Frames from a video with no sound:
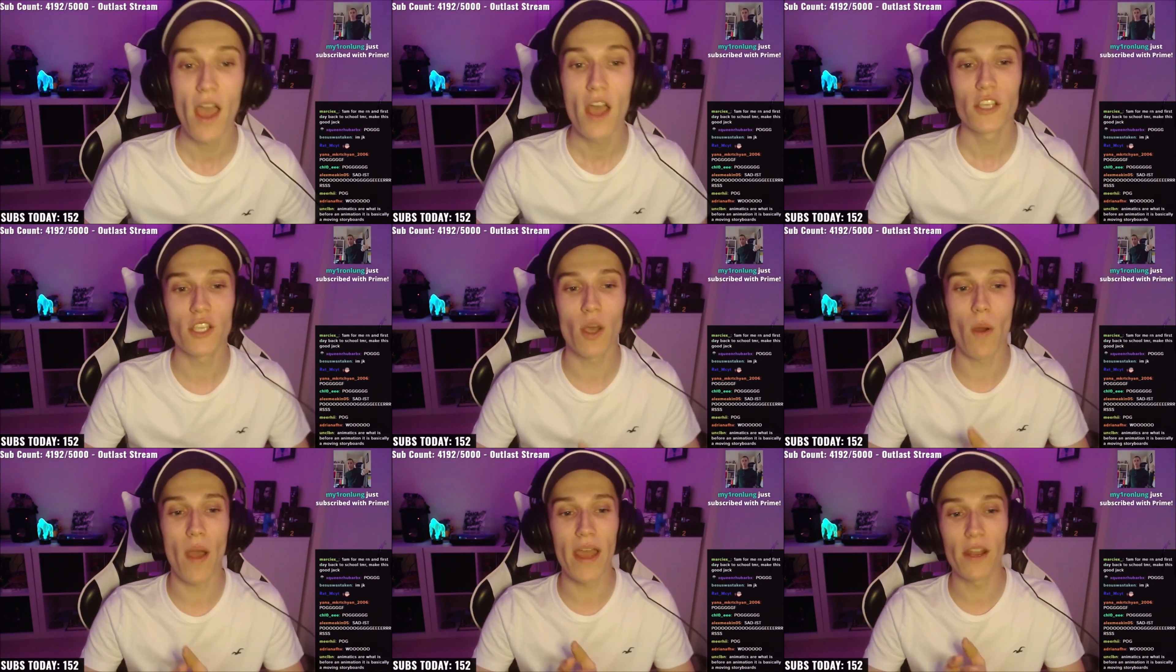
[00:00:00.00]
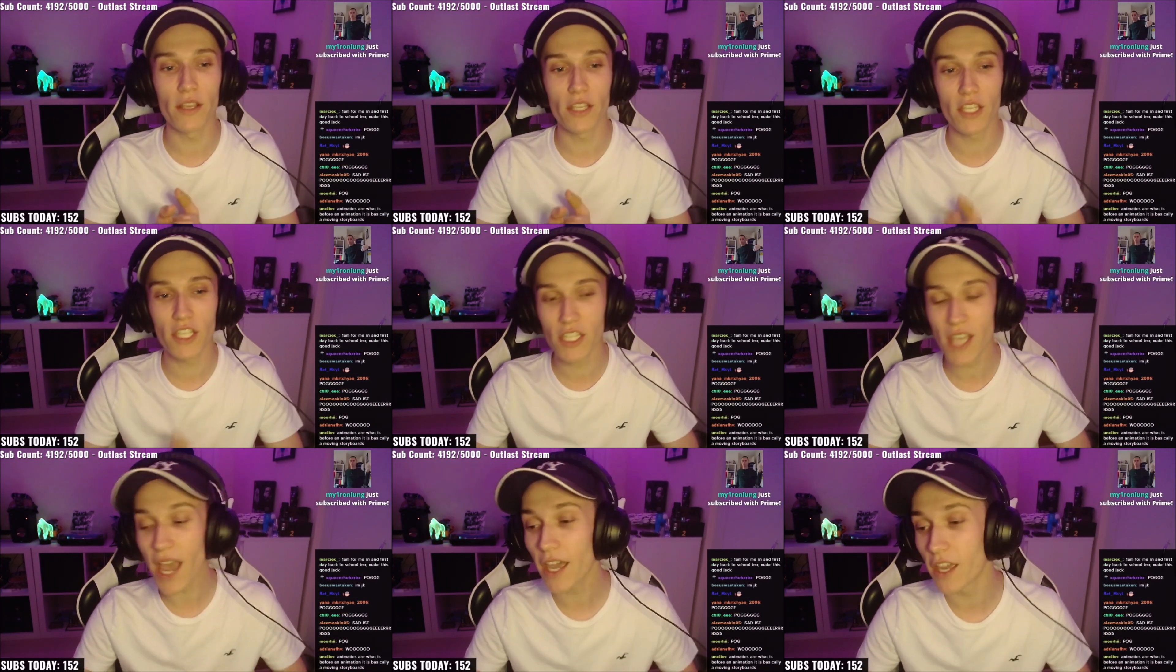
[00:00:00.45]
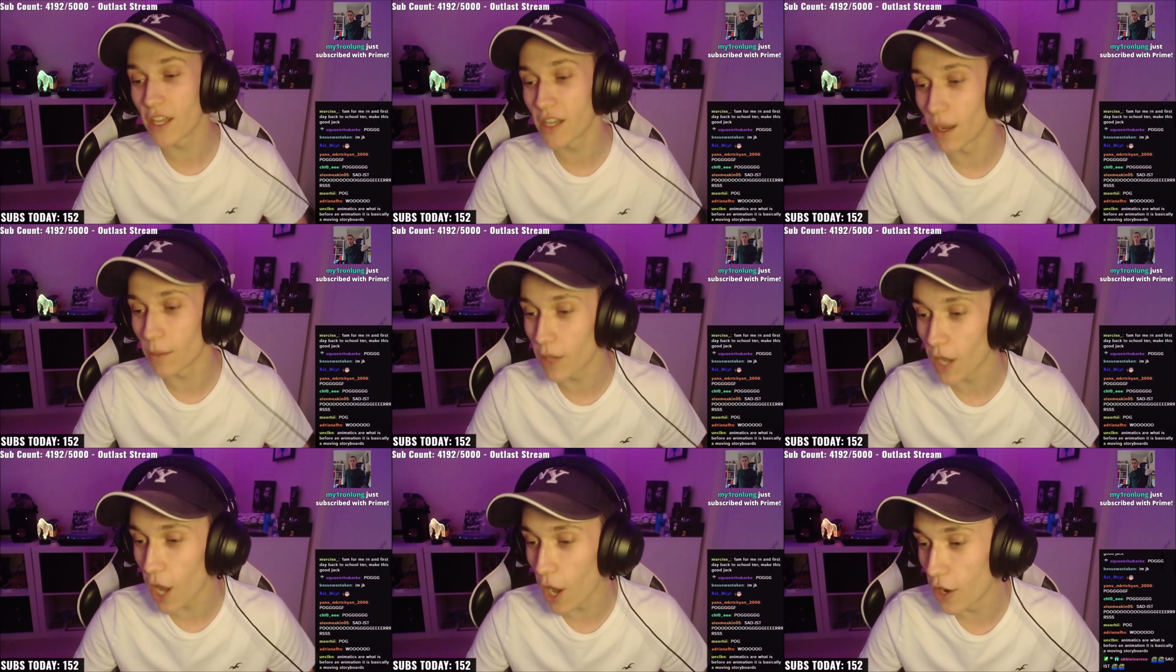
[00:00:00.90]
So in a second,
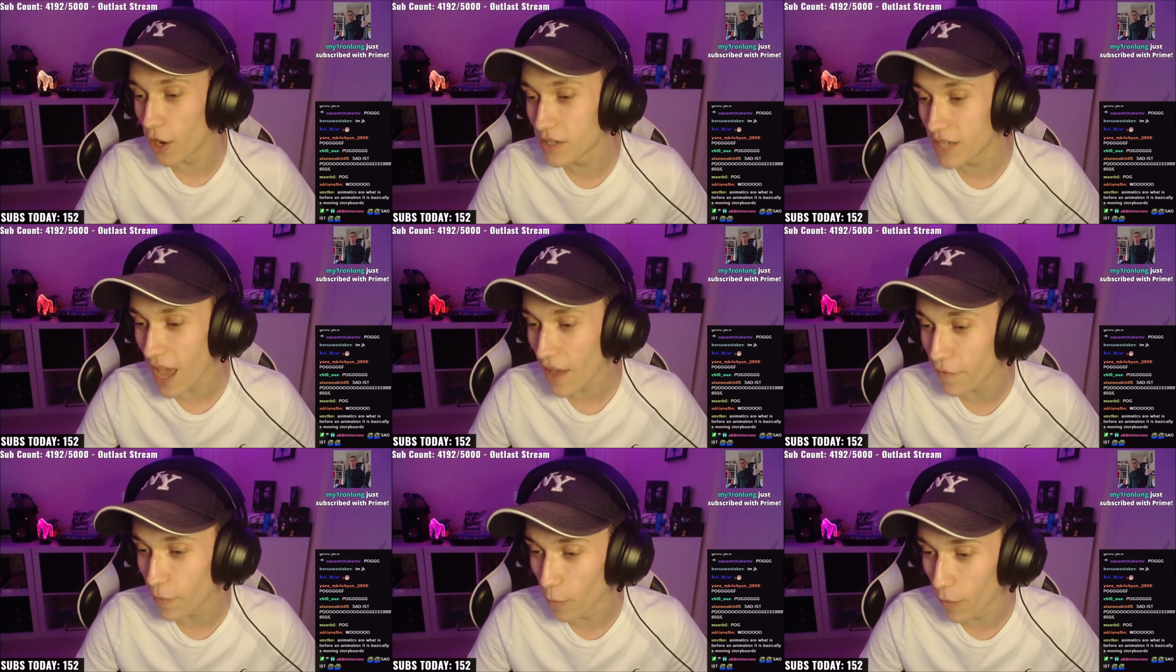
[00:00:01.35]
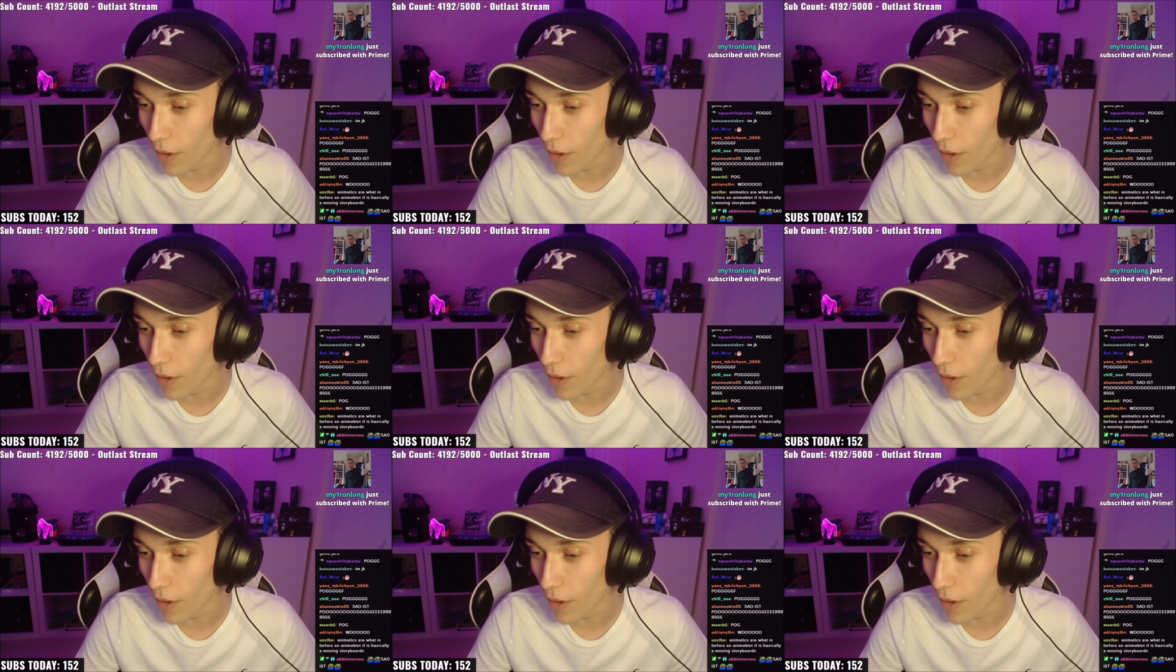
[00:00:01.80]
I'm going to undeath them.